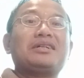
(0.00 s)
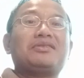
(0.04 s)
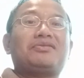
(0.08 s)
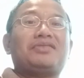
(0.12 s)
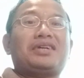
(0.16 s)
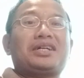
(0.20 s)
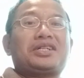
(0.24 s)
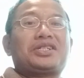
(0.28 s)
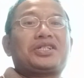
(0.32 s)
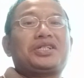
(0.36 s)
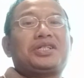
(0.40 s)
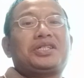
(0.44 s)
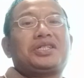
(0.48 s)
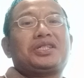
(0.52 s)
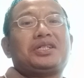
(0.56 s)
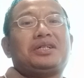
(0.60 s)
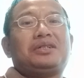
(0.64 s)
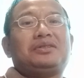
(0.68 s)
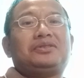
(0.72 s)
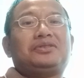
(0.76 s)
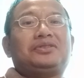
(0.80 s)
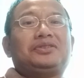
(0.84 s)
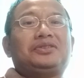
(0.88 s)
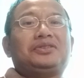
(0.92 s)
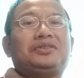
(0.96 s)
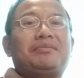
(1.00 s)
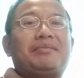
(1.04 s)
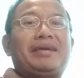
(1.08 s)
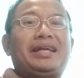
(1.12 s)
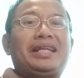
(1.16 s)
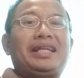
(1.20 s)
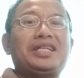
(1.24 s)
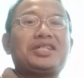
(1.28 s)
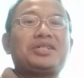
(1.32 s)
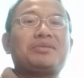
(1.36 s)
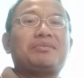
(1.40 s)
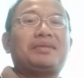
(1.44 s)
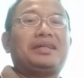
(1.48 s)
functions of
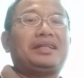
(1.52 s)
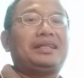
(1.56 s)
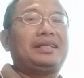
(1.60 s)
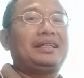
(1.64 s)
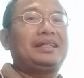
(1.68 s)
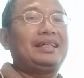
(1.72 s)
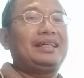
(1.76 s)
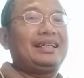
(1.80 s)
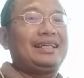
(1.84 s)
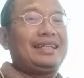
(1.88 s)
management,